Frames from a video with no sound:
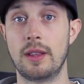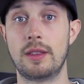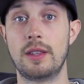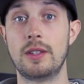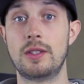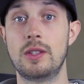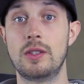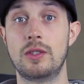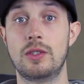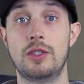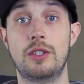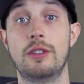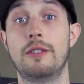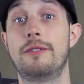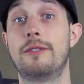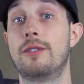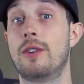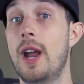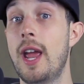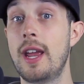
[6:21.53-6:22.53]
that this is
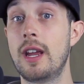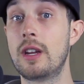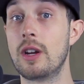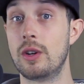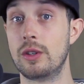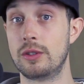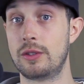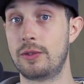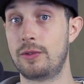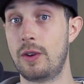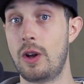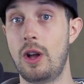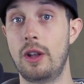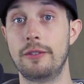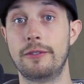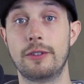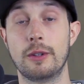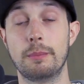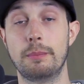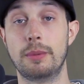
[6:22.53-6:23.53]
DeFranco's
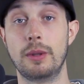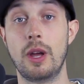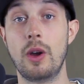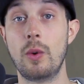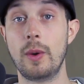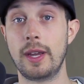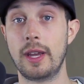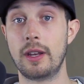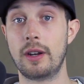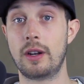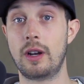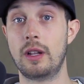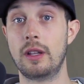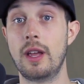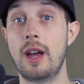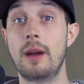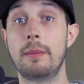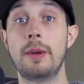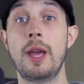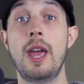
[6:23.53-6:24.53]
fault for blowing it
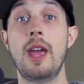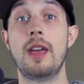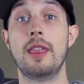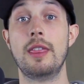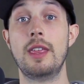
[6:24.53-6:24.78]
all up,